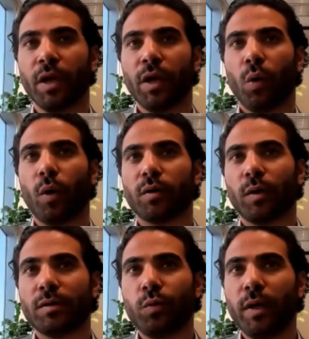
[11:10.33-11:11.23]

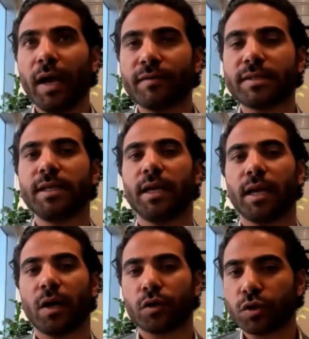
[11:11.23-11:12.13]
What we have seen in
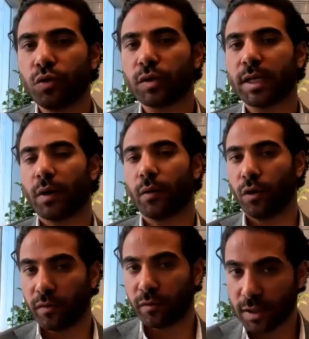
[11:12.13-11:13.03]
our schools and our
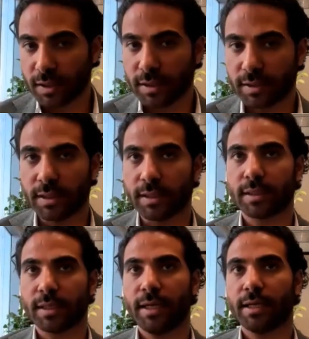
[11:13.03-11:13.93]
universities
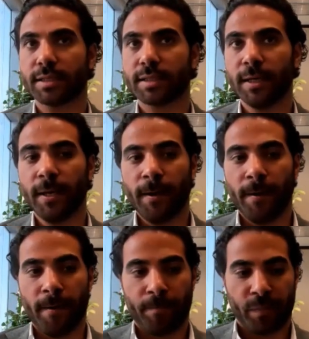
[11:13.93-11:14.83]
is,
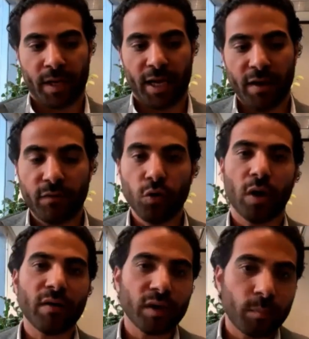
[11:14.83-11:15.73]
if you
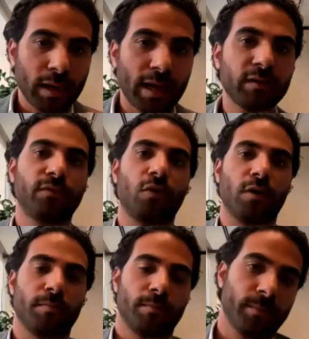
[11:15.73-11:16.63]
have a platform
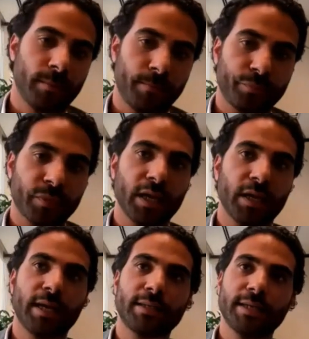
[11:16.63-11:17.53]

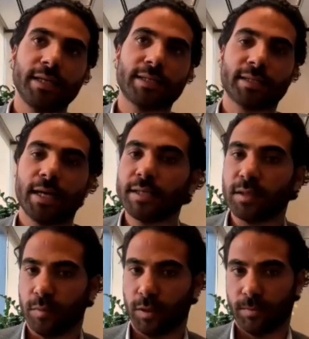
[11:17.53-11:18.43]
that is
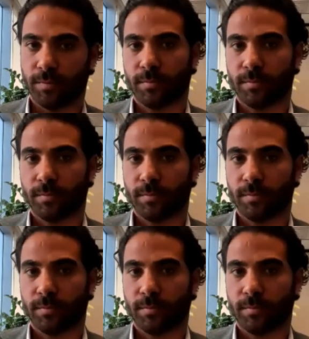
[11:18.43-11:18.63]
sizable,